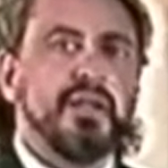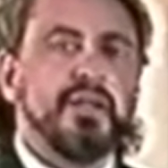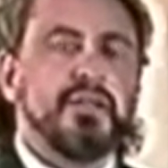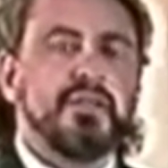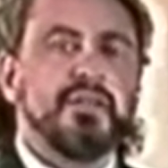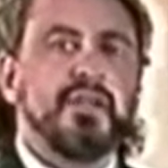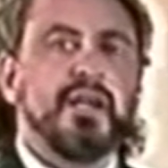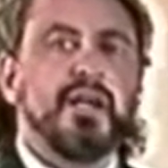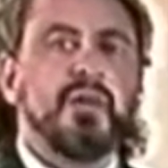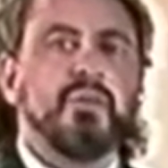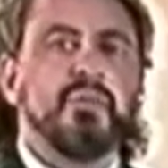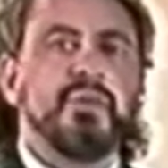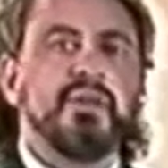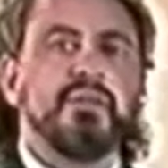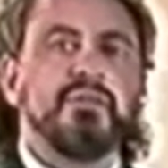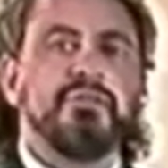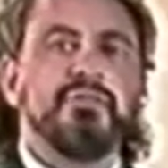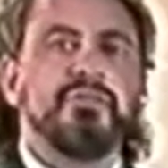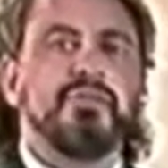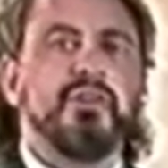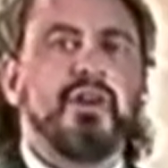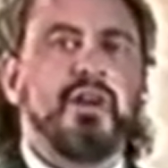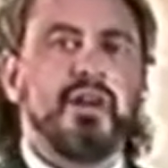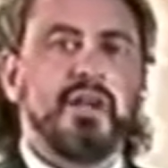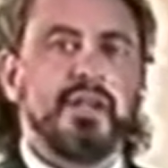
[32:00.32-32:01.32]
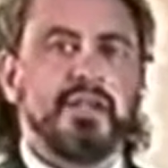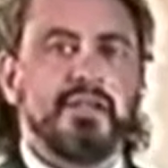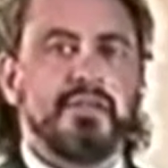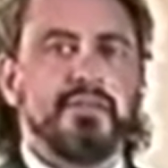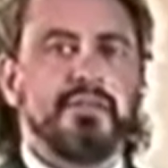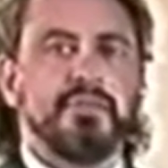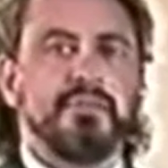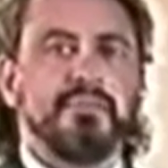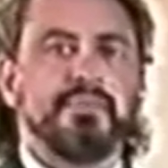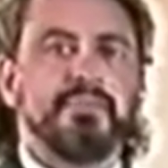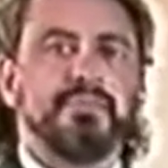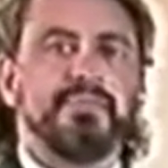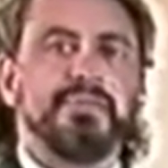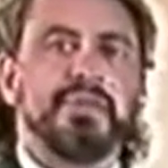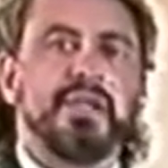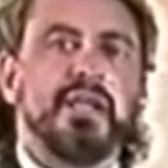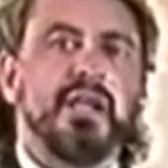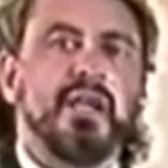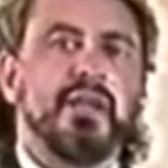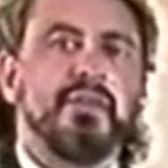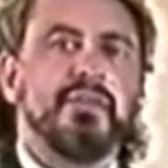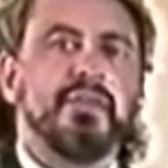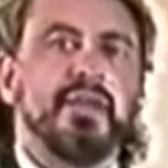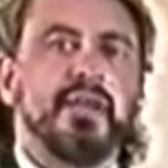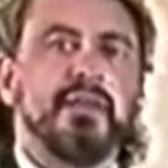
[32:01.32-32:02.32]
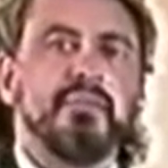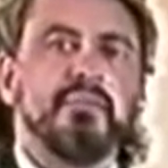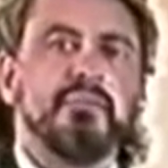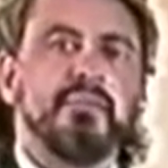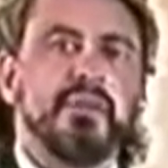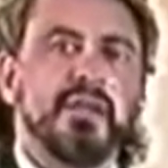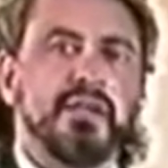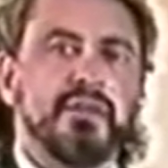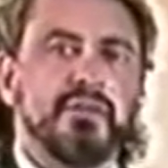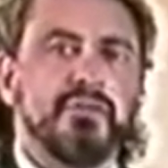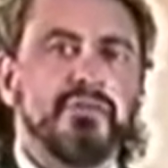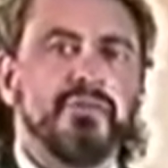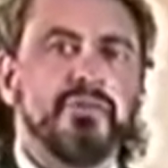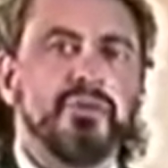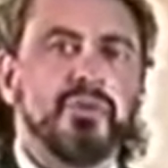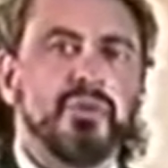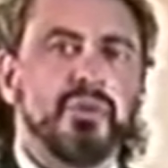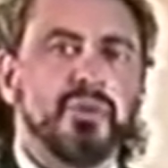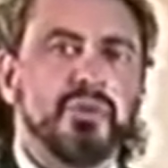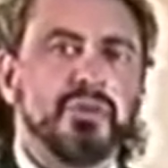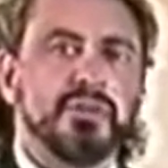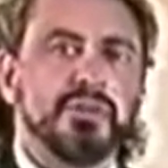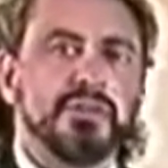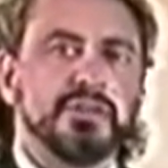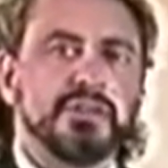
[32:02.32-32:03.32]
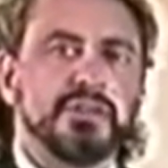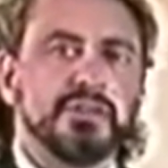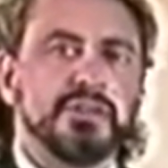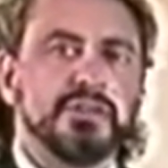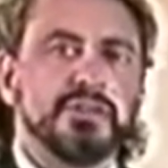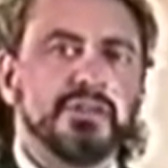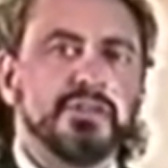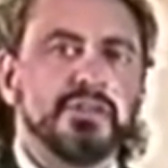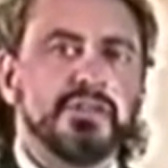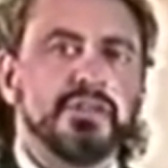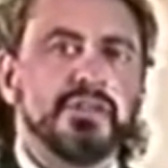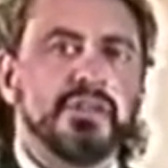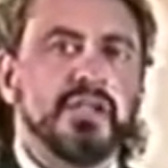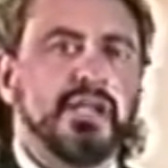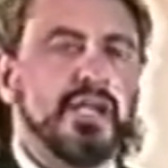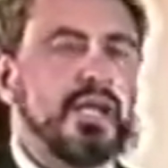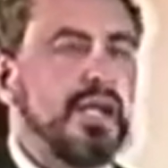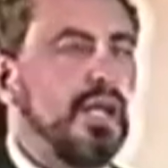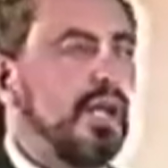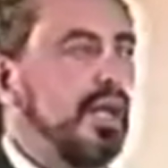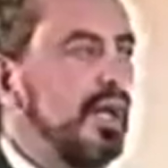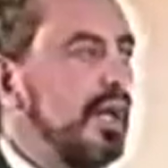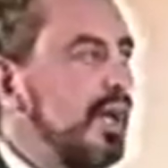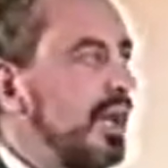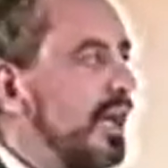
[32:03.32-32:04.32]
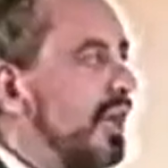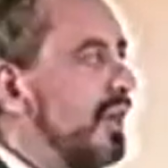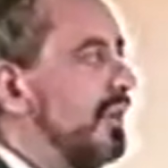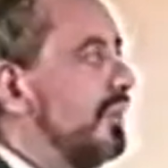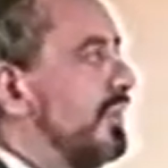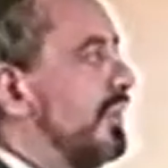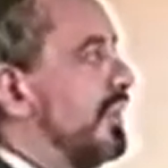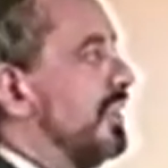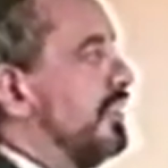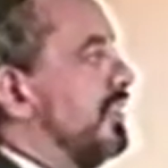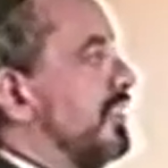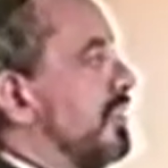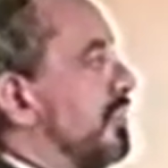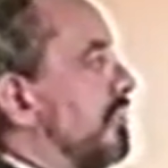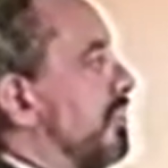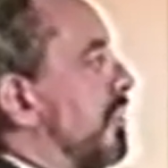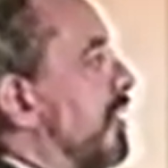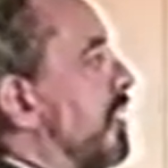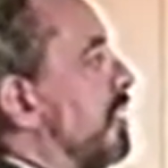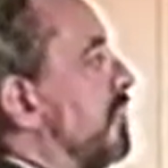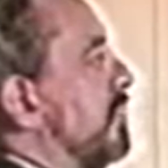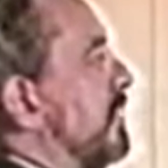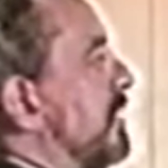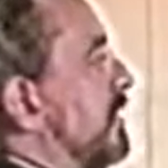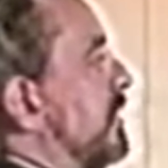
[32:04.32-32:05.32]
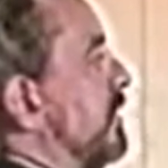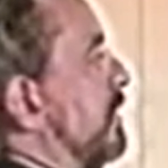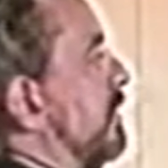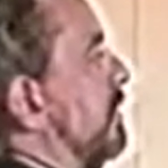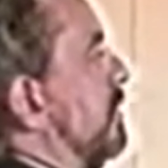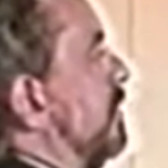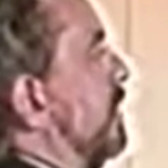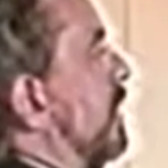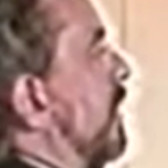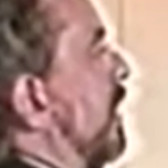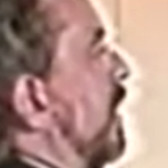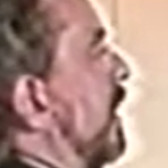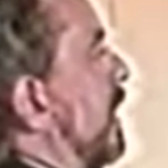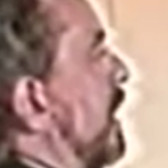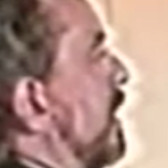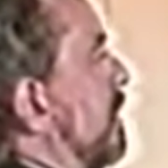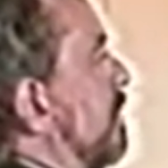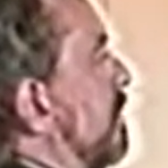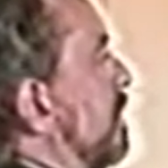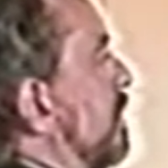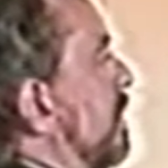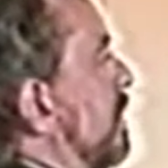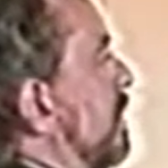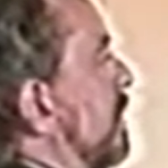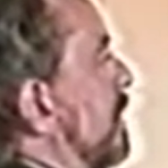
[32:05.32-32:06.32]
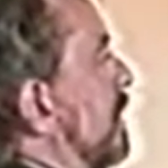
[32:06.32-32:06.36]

Now we find that metaphors are in the moment of time